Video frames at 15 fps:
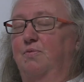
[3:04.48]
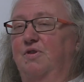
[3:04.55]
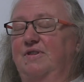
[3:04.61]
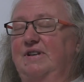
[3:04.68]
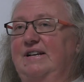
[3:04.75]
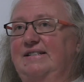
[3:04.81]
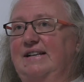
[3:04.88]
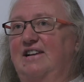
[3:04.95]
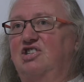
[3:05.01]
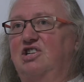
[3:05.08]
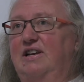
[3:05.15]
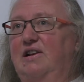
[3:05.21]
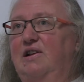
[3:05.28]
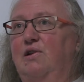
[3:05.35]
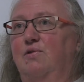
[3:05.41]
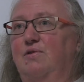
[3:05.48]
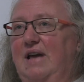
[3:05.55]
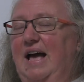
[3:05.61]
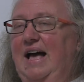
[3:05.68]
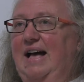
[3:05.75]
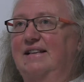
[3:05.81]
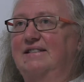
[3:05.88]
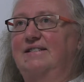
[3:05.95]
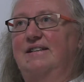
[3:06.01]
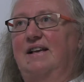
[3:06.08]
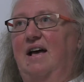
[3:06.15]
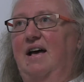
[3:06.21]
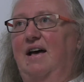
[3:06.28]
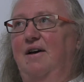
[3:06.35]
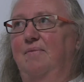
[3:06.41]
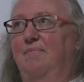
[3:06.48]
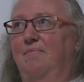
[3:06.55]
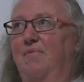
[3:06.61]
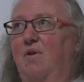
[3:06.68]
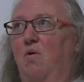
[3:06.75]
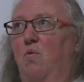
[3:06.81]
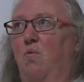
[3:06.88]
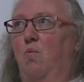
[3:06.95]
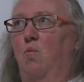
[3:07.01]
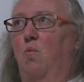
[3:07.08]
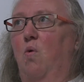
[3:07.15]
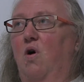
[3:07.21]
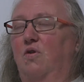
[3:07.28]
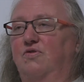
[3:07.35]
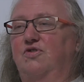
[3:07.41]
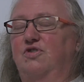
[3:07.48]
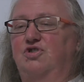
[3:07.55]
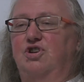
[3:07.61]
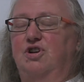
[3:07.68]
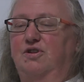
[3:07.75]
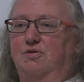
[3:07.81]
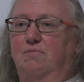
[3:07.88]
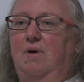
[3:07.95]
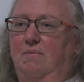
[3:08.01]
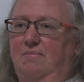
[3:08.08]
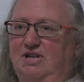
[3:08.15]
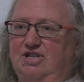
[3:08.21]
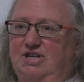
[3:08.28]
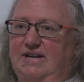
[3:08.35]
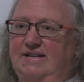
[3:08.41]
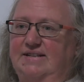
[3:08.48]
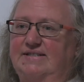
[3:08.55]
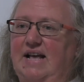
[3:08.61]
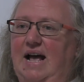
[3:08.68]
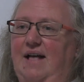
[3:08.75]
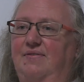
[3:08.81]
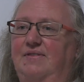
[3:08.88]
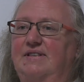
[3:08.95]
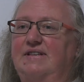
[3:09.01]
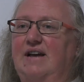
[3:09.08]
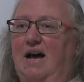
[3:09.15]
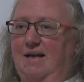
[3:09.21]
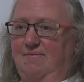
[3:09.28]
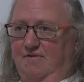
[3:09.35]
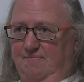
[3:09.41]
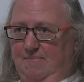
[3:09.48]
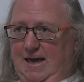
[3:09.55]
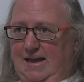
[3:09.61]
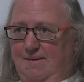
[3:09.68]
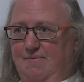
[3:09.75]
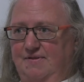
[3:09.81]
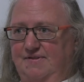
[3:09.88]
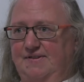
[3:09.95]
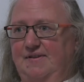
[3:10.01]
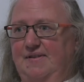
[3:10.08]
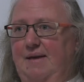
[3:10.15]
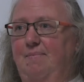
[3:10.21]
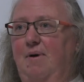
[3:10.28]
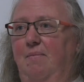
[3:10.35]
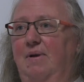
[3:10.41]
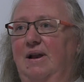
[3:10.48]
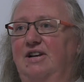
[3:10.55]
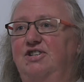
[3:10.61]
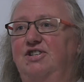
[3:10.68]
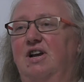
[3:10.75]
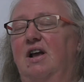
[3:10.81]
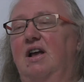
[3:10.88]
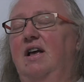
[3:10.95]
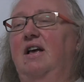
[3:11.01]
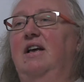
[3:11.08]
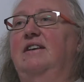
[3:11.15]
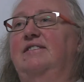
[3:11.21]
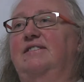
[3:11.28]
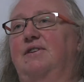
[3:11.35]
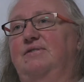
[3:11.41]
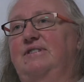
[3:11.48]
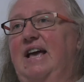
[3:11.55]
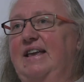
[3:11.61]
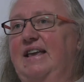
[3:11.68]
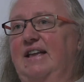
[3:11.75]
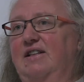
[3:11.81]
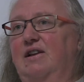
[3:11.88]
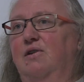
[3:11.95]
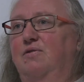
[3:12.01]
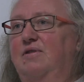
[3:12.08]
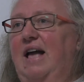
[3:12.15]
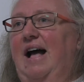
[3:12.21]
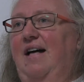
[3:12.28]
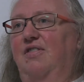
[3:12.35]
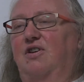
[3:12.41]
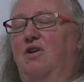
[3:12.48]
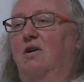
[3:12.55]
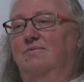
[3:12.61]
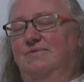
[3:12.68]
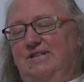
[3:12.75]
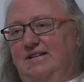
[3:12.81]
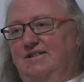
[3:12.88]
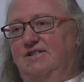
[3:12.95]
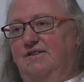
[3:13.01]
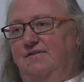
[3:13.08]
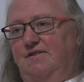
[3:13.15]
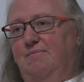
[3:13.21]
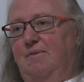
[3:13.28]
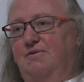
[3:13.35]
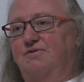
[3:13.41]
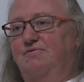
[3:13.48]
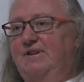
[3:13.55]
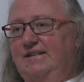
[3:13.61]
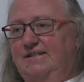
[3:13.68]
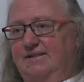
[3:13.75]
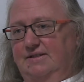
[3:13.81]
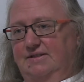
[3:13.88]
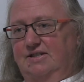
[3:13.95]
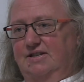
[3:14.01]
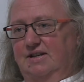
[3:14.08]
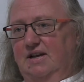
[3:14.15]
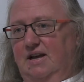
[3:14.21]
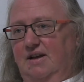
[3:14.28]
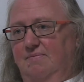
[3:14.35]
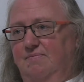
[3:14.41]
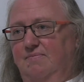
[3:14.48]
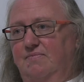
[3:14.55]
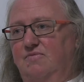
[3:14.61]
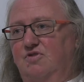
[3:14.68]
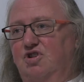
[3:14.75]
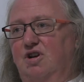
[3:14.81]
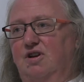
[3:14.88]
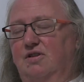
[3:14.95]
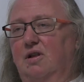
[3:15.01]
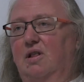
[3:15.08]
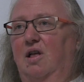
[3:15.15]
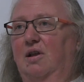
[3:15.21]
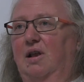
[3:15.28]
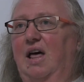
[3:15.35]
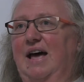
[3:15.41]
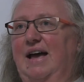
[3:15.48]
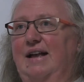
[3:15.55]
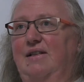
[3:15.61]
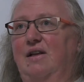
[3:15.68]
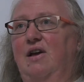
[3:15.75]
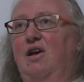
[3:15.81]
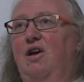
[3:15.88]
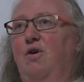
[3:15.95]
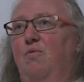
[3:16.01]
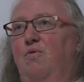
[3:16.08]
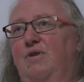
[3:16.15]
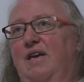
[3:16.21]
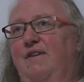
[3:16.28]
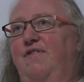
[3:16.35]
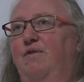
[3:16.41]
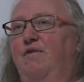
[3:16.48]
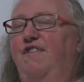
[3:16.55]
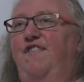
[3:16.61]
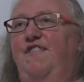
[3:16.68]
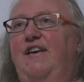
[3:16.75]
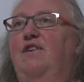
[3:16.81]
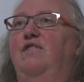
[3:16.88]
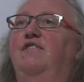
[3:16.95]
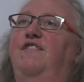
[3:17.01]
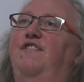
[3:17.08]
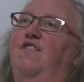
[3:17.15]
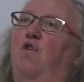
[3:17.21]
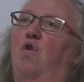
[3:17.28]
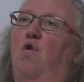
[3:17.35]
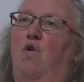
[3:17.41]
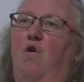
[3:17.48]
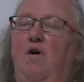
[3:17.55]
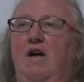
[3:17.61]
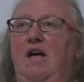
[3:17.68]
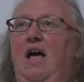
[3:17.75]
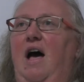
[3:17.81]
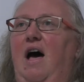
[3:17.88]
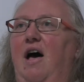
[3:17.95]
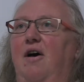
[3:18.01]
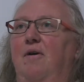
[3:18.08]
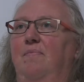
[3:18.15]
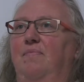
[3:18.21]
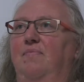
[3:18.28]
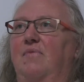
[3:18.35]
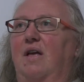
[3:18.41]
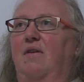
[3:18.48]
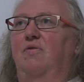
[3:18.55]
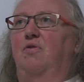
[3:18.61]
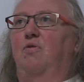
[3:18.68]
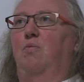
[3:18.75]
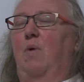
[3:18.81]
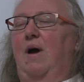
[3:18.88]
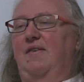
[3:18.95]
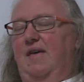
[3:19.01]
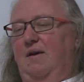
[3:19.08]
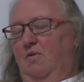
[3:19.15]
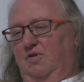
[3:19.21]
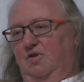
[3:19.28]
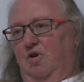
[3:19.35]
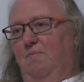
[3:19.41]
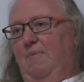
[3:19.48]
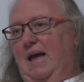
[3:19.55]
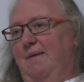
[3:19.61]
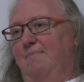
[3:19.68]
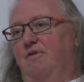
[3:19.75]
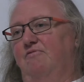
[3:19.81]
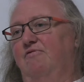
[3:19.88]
one is actually look at what the journal publishes and the type of papers that they publish. So taking a look at the content of the most recent journal online will give you a feel for the way they want your paper